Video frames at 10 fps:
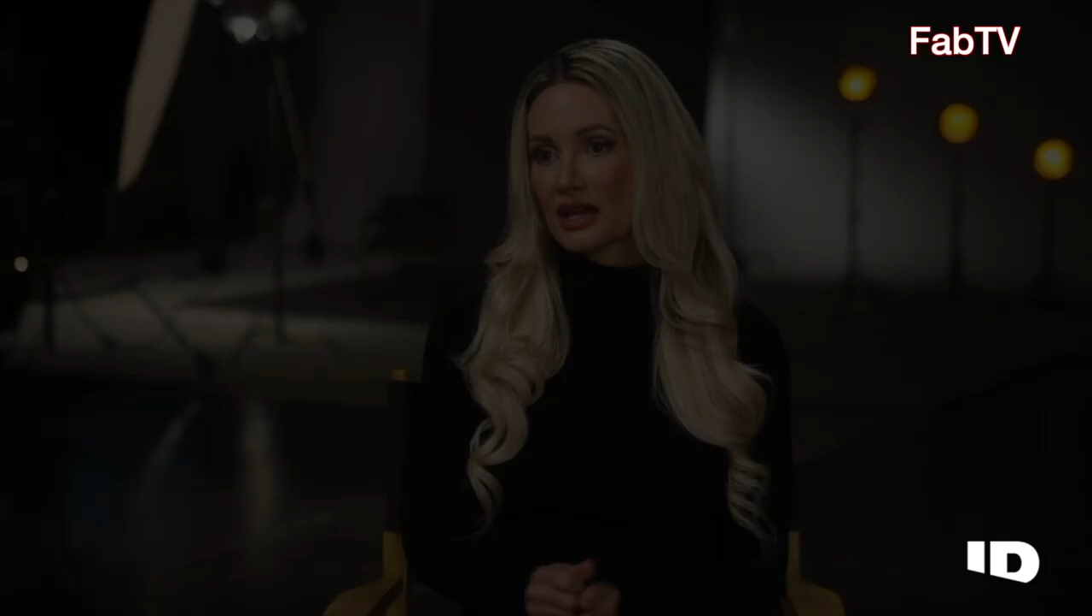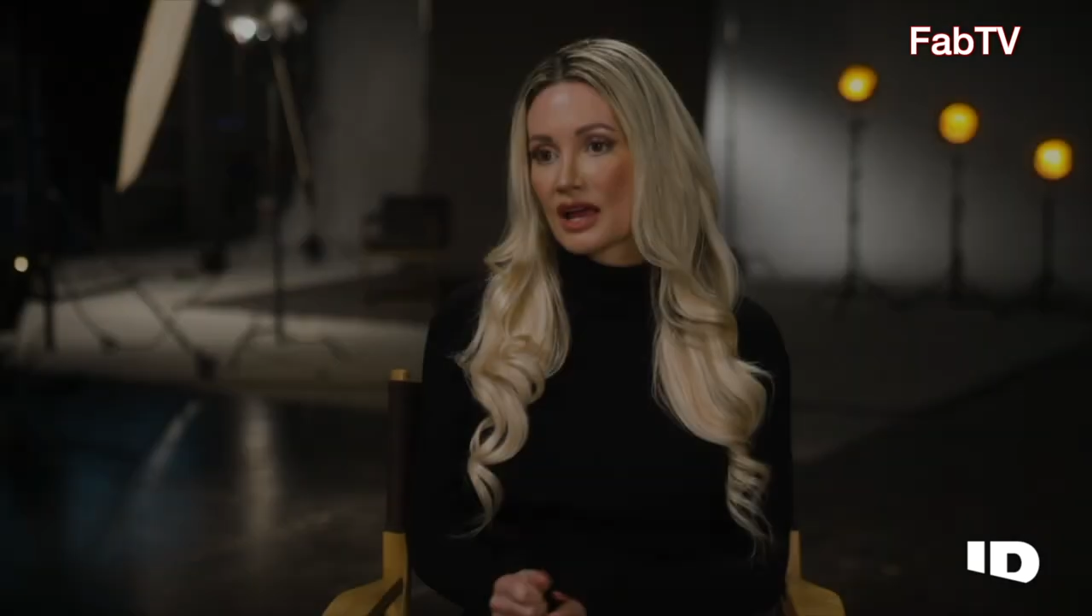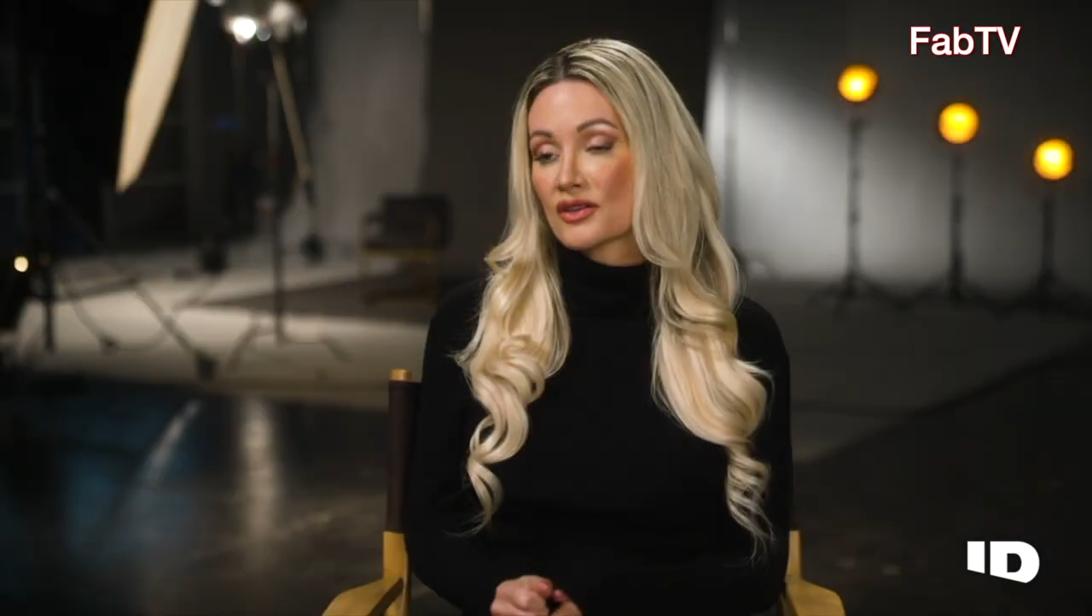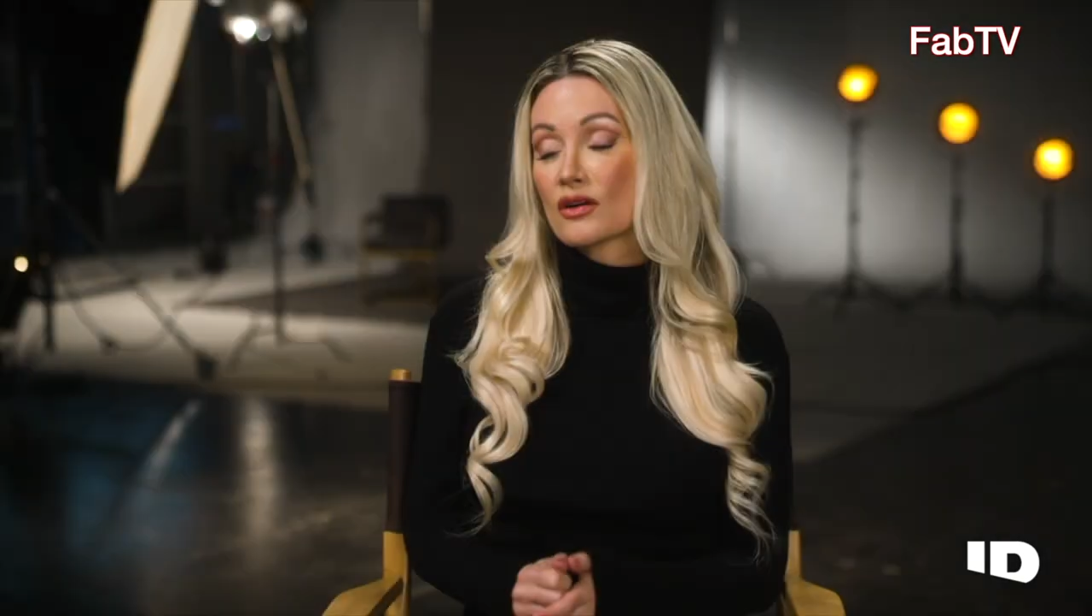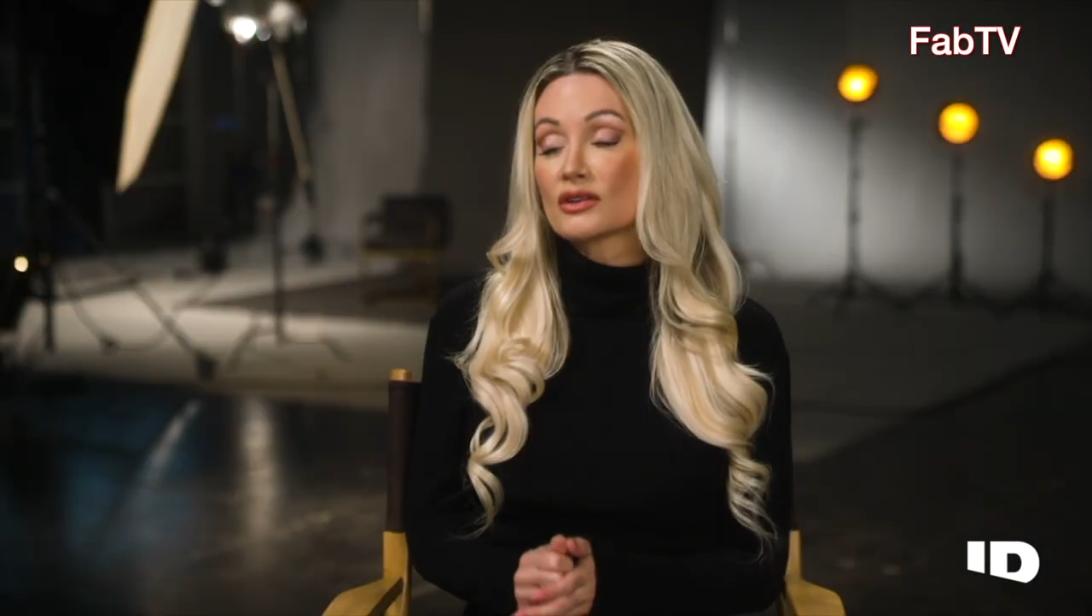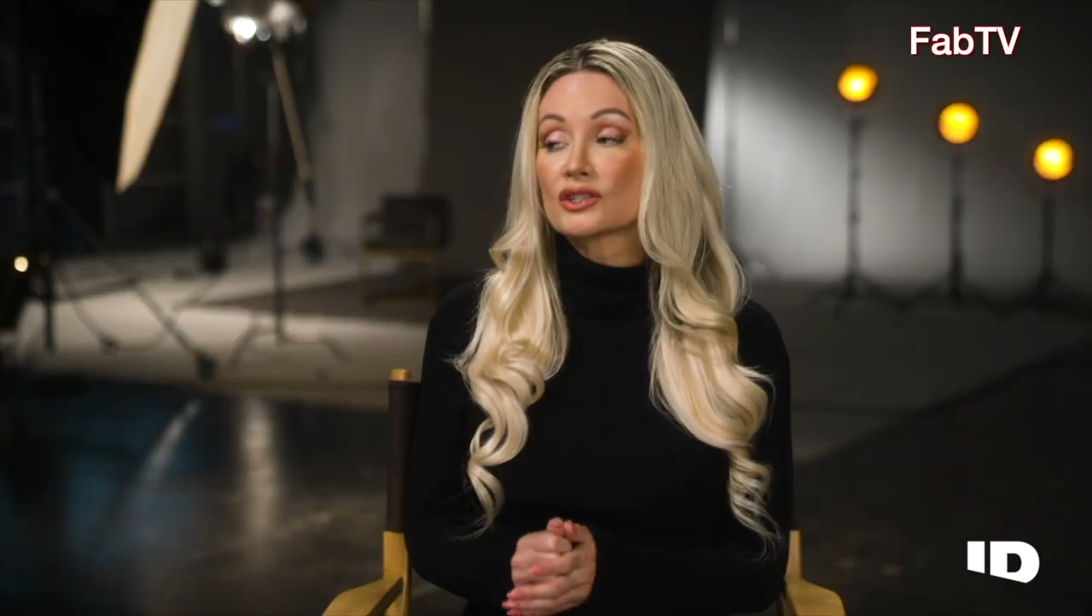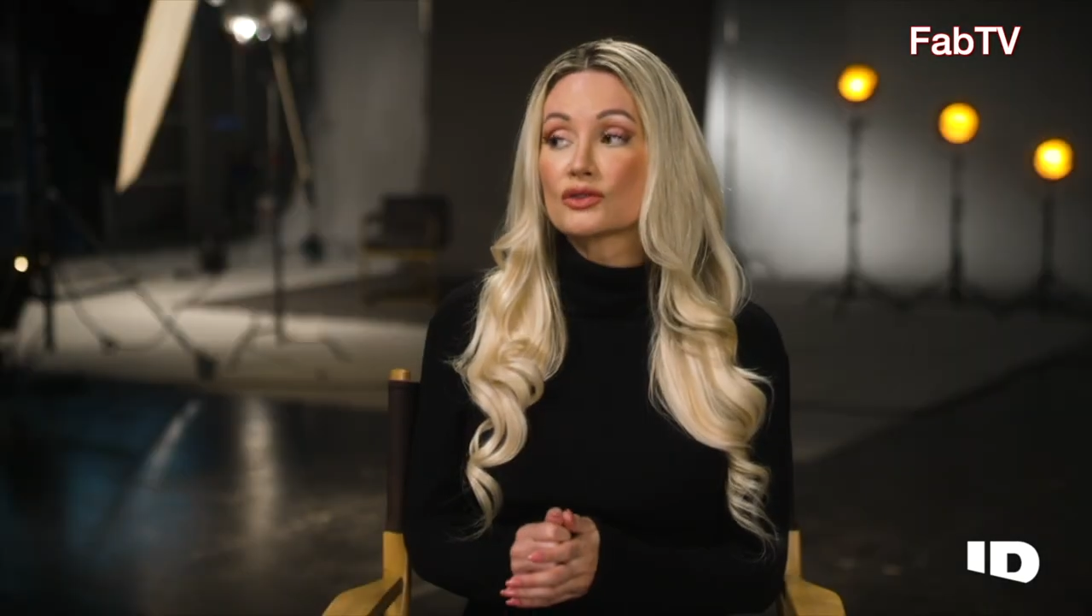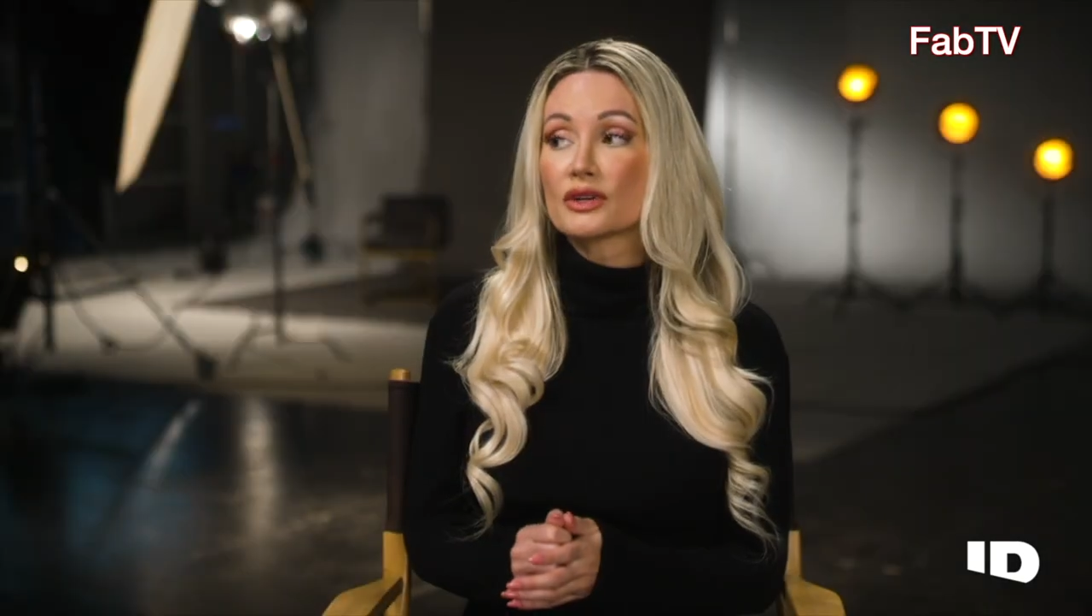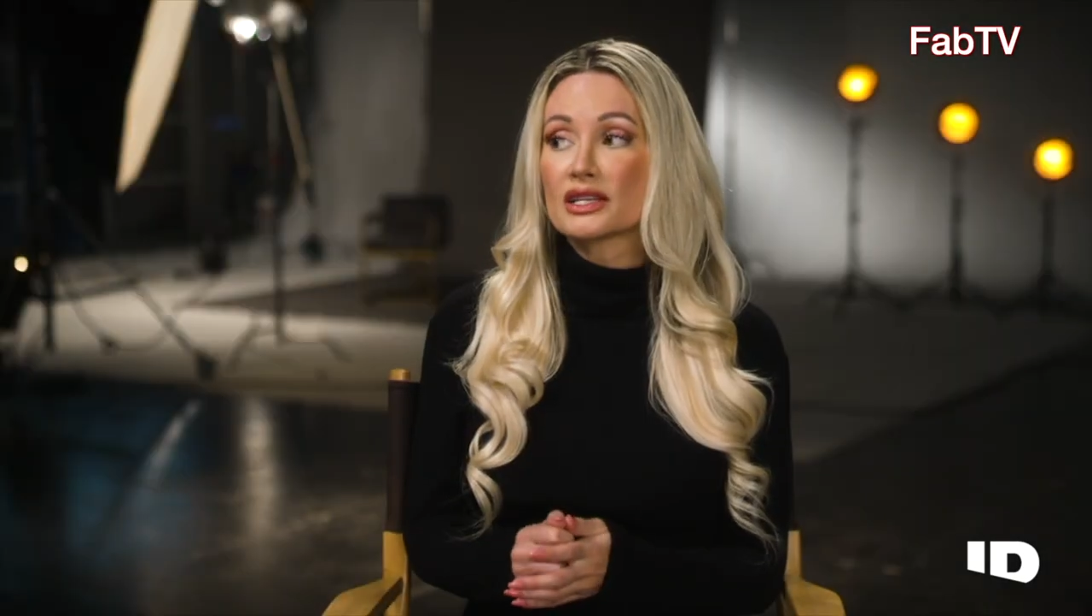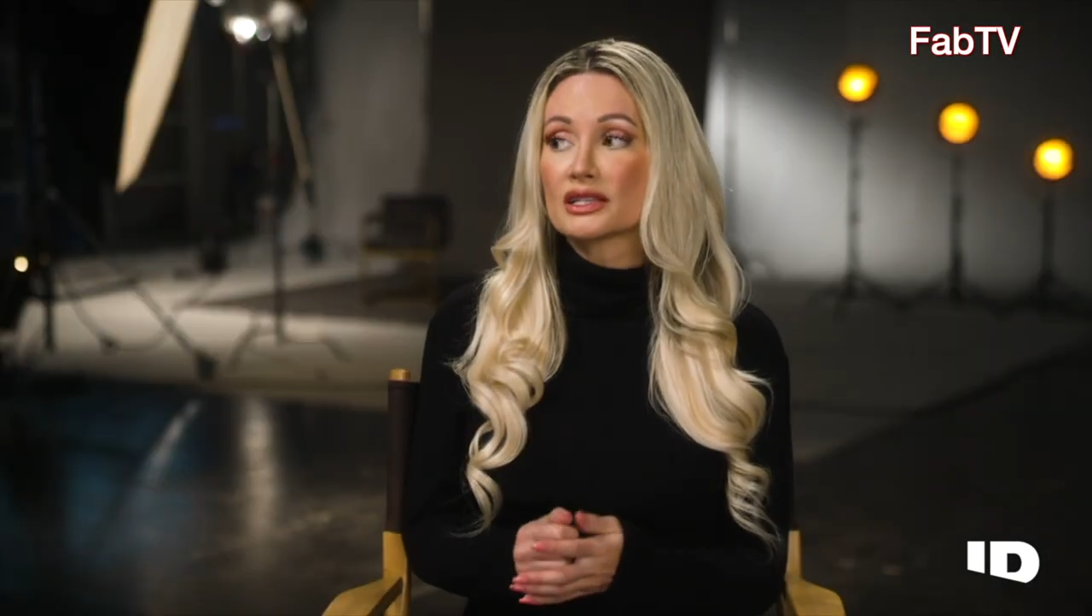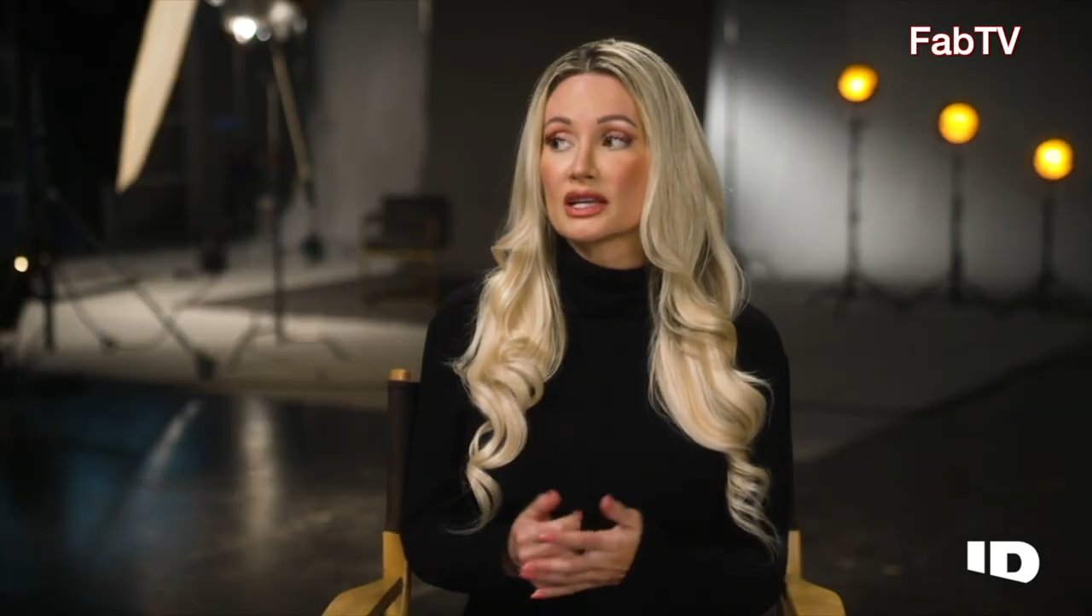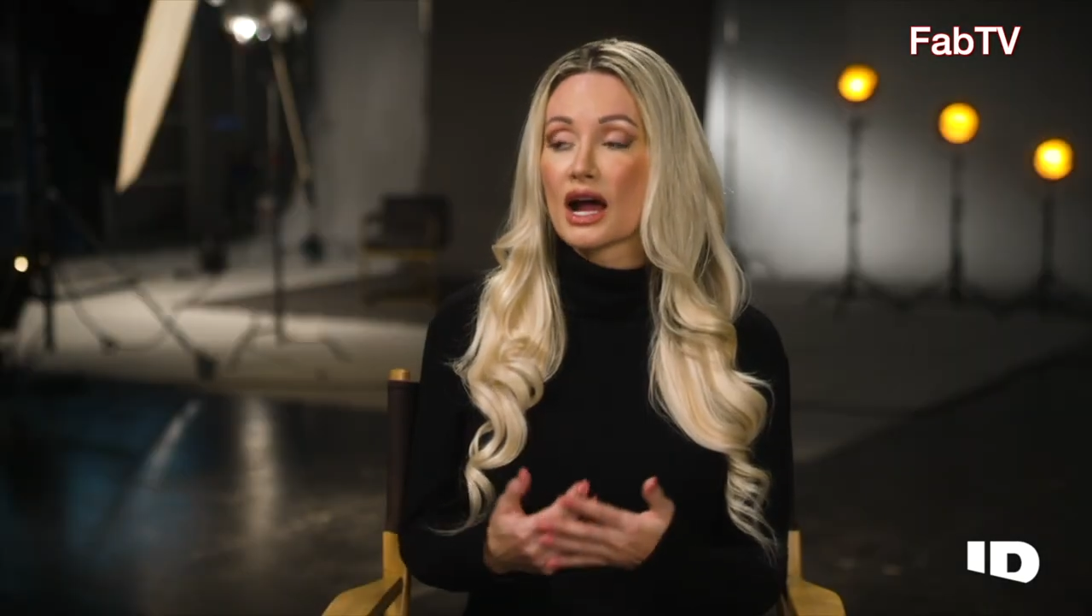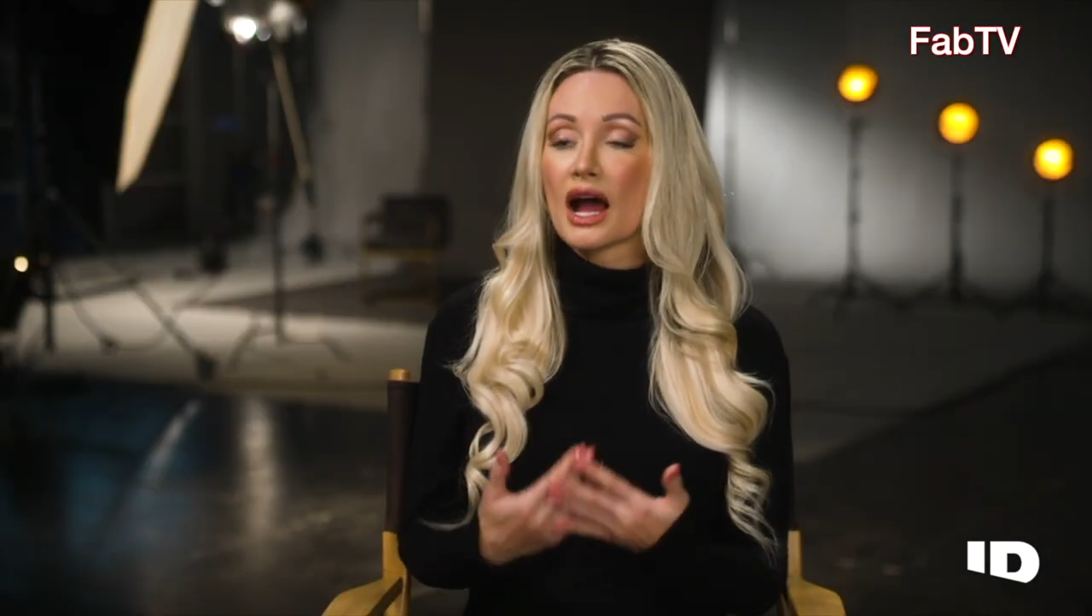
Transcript: And they're all stories that